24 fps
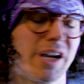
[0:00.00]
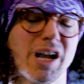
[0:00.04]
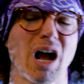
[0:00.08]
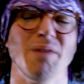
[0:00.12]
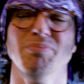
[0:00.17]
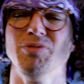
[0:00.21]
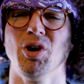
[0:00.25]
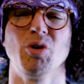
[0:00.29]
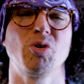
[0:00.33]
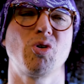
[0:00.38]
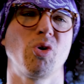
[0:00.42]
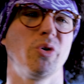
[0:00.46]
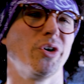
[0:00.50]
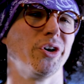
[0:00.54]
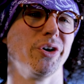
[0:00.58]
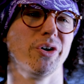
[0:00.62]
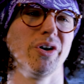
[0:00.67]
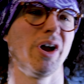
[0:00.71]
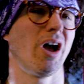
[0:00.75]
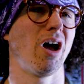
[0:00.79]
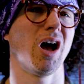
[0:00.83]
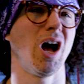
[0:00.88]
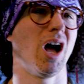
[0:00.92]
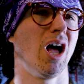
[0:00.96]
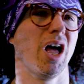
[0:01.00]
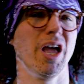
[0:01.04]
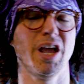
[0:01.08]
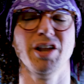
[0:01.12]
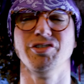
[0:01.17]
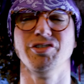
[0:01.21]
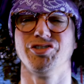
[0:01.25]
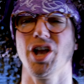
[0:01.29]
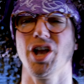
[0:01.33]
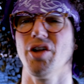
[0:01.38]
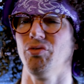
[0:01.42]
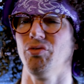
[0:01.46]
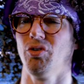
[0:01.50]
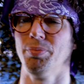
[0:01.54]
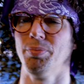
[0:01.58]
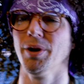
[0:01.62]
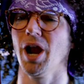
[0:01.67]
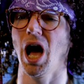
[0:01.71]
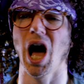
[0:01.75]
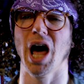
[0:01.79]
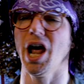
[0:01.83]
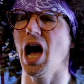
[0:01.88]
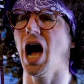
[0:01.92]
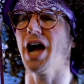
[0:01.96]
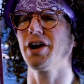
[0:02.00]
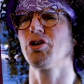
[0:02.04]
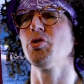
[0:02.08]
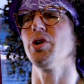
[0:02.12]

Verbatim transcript: like I'm no quitter uh, in general, but I, I